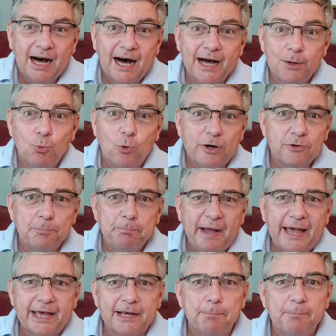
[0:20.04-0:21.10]
Hi, welcome
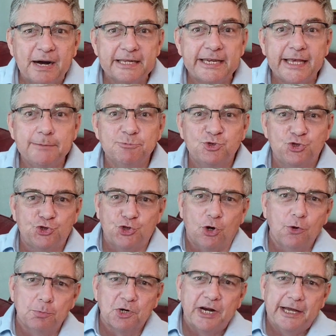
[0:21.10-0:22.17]
back. My name's
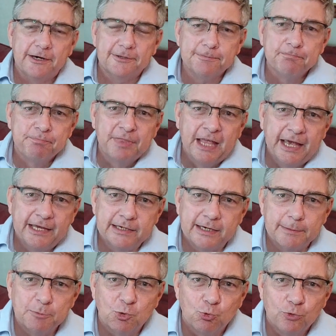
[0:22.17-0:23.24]
Joe Brown, and
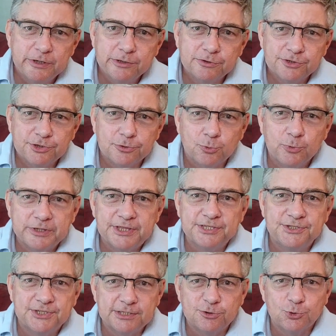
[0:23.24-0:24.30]
I'm a realtor with
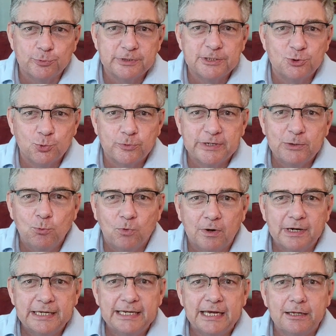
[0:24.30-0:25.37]
Century
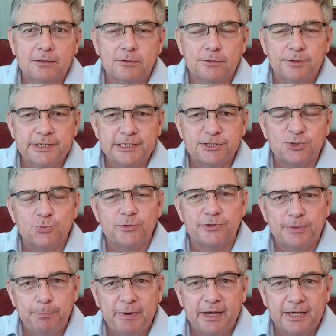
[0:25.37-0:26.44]
21 List
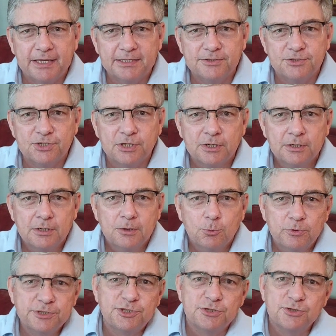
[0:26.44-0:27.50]
with Beggins,
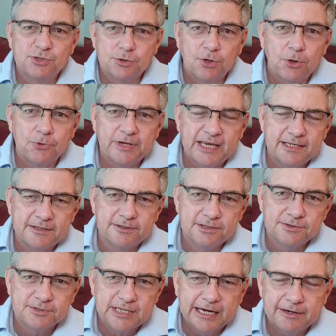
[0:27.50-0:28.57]
which is located
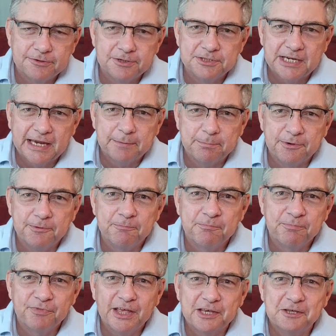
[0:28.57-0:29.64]
in South Tampa.
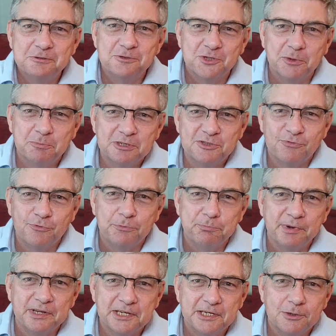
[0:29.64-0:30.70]
Thank you so much for
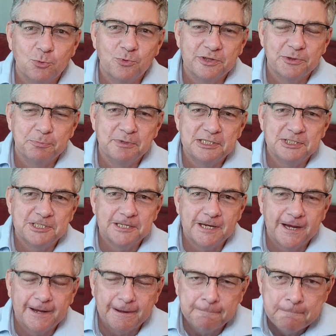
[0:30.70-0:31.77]
being here with me
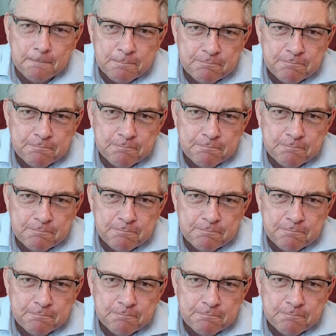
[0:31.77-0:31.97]
today.